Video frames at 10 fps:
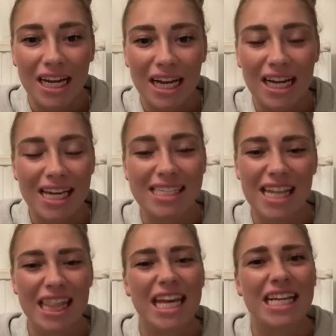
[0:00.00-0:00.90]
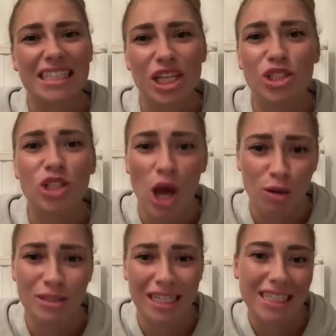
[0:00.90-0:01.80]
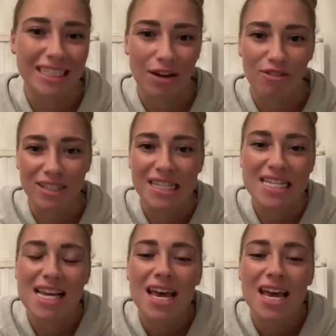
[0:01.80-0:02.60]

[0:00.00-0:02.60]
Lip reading: he did things totally different.